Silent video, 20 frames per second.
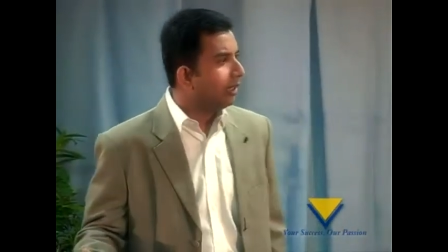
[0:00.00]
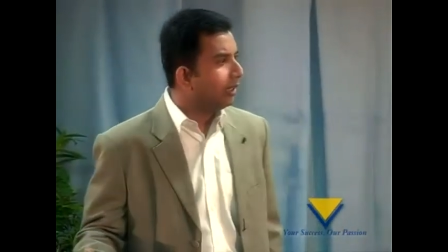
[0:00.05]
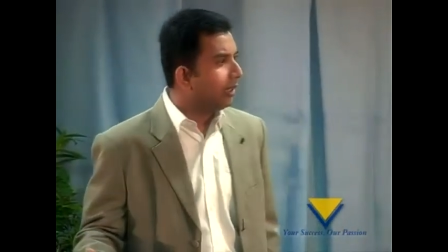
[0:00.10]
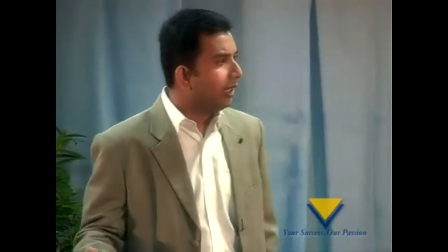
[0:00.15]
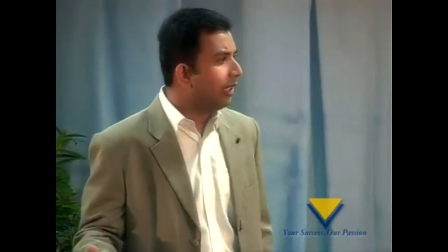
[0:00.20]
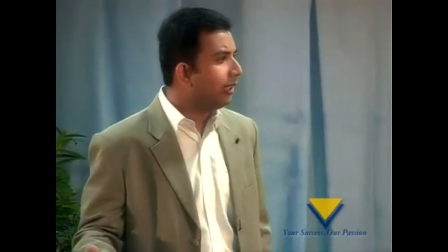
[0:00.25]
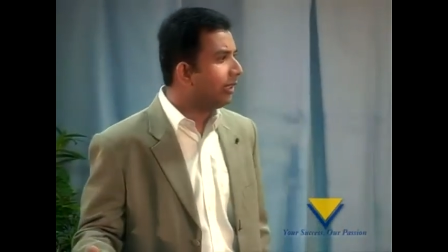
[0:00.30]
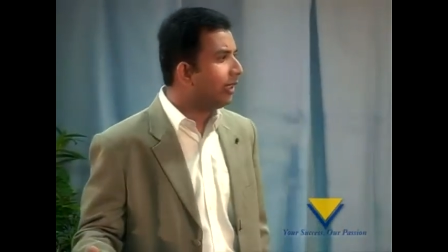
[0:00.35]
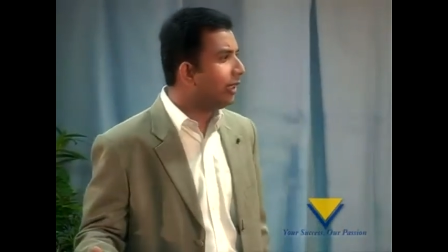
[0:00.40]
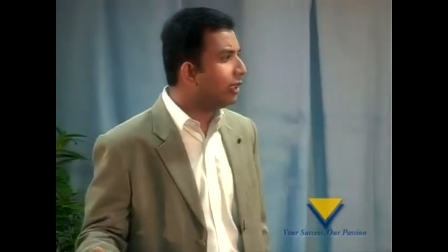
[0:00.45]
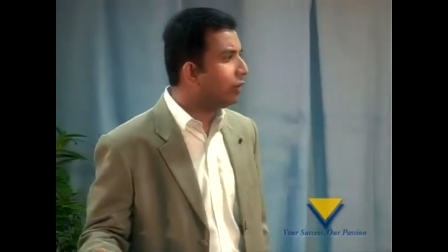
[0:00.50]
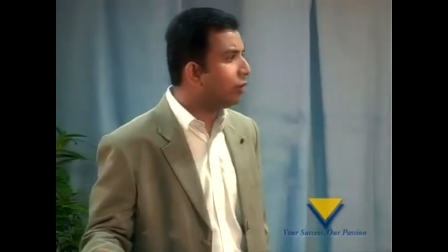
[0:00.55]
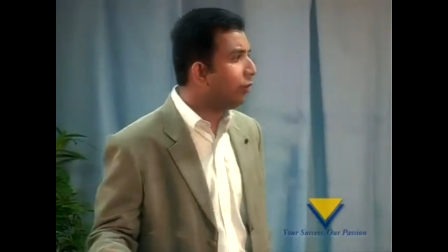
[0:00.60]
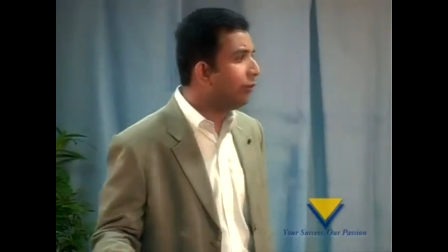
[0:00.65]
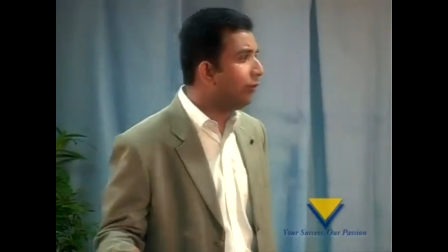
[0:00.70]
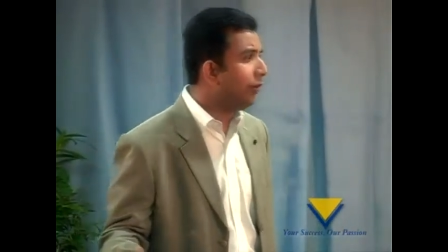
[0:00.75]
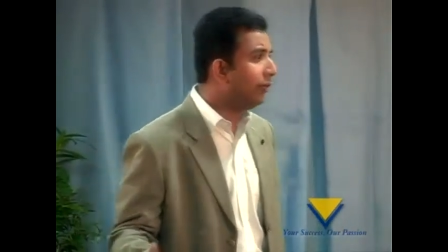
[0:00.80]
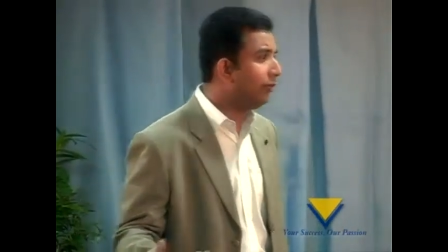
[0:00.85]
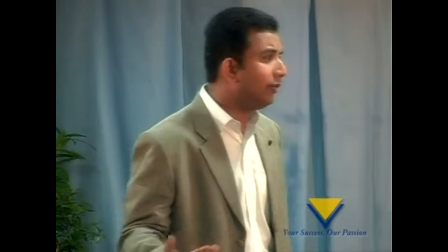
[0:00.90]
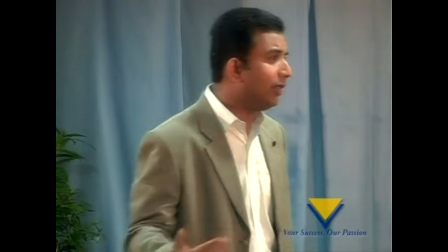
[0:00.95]

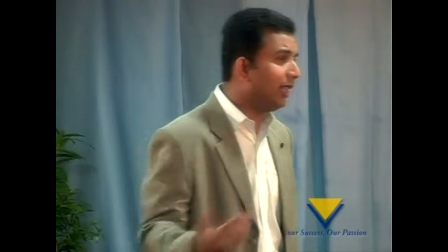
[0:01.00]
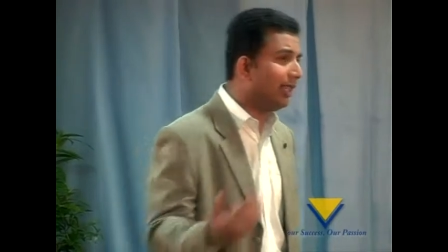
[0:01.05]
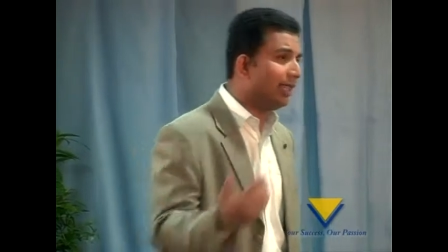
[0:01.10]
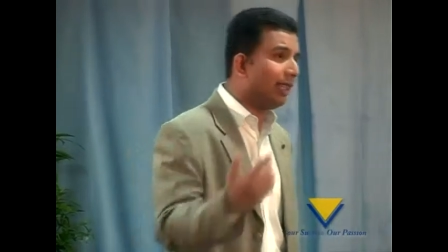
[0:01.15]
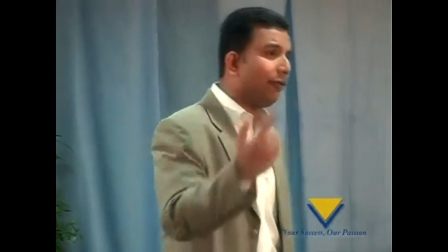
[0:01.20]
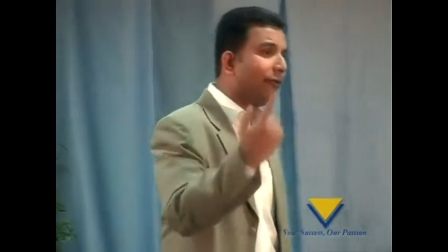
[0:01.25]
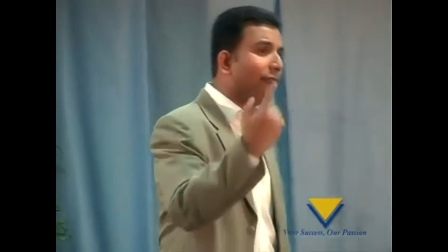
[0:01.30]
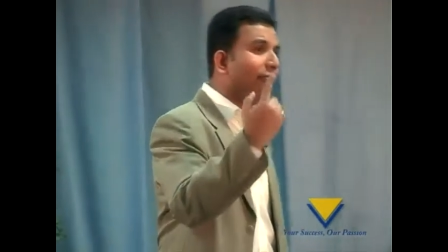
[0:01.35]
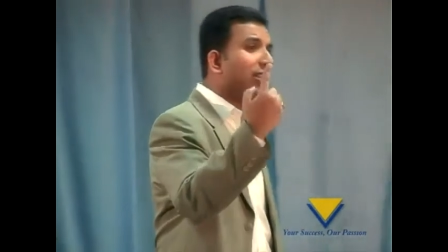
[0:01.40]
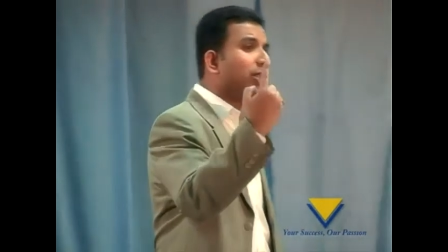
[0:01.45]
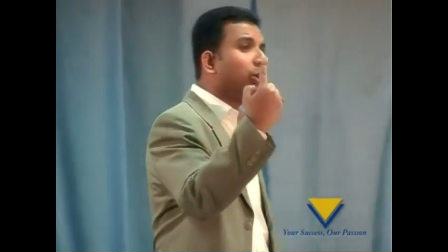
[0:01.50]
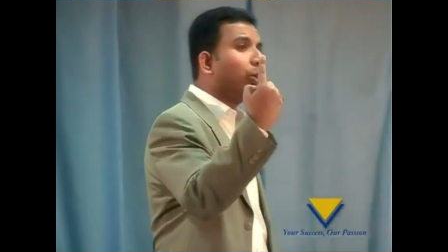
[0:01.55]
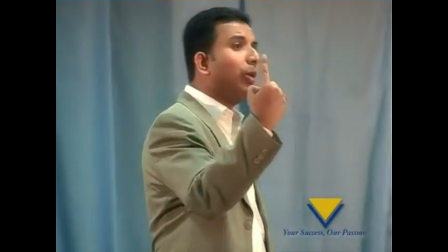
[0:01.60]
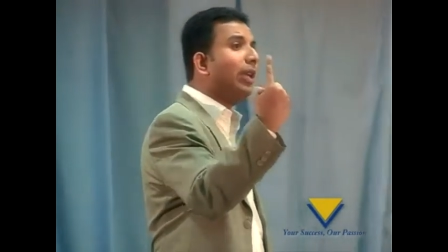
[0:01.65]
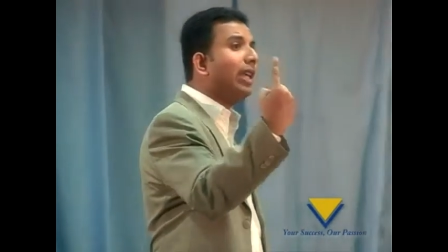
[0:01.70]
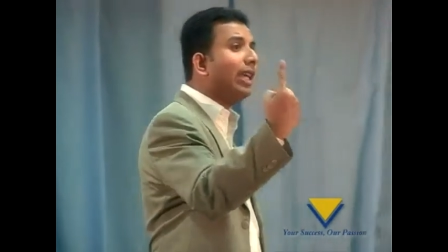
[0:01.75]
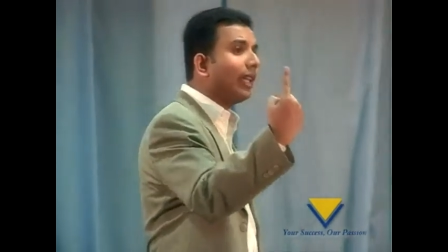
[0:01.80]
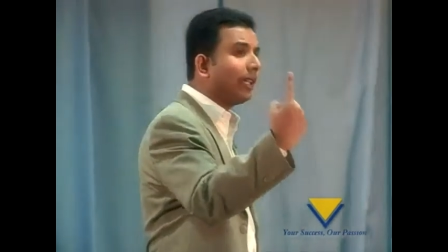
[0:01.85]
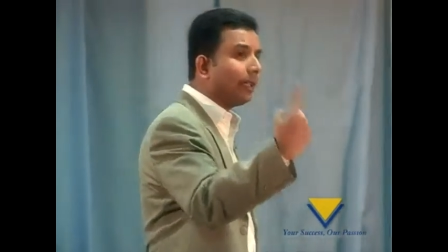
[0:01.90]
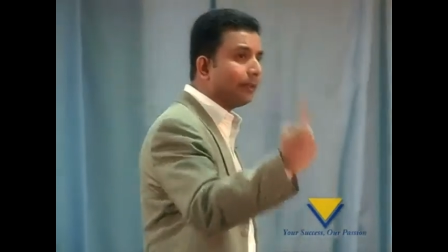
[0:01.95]
250 in the first
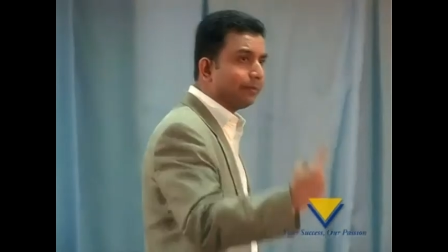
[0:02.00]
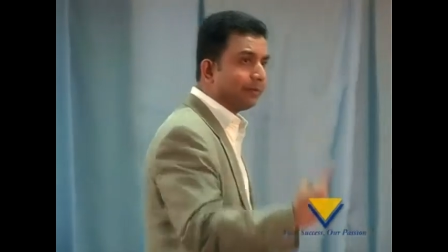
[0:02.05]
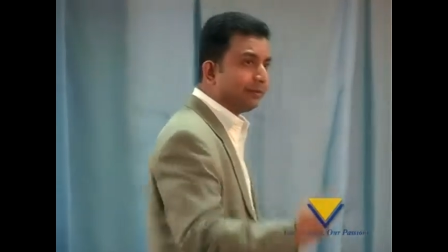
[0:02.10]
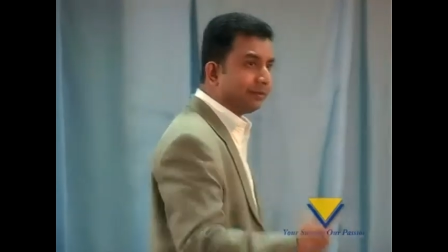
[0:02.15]
week?